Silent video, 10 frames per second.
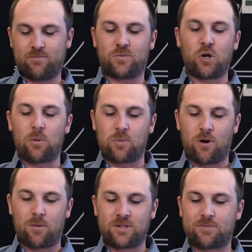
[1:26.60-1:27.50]
top of the
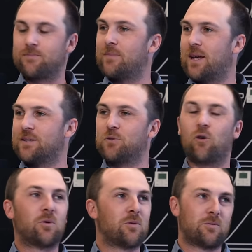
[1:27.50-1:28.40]
pops, as
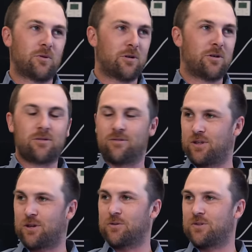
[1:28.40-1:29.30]
normal, were the
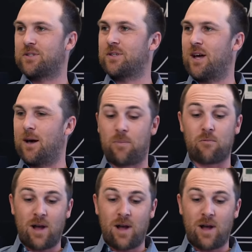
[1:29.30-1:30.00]
Utes. Uh, but